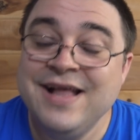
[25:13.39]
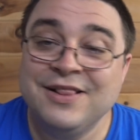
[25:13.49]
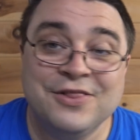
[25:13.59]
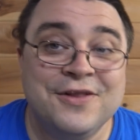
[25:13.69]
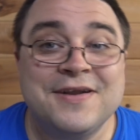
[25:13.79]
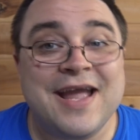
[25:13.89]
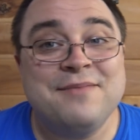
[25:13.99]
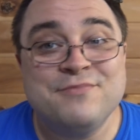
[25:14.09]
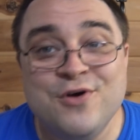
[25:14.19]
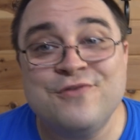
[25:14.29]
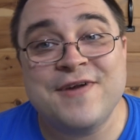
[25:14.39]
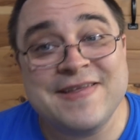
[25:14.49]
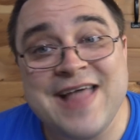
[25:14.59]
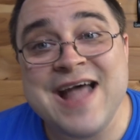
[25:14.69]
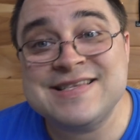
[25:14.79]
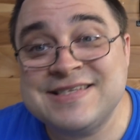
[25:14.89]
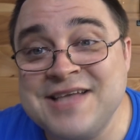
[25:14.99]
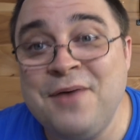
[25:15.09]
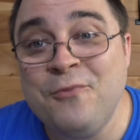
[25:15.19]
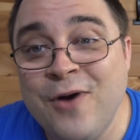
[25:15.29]
Look at moving that
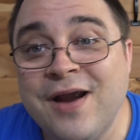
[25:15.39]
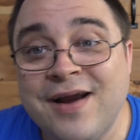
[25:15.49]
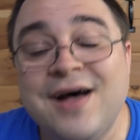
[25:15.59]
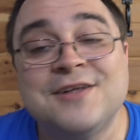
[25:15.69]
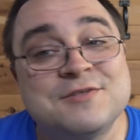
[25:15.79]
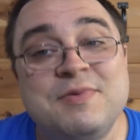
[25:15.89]
somewhere else,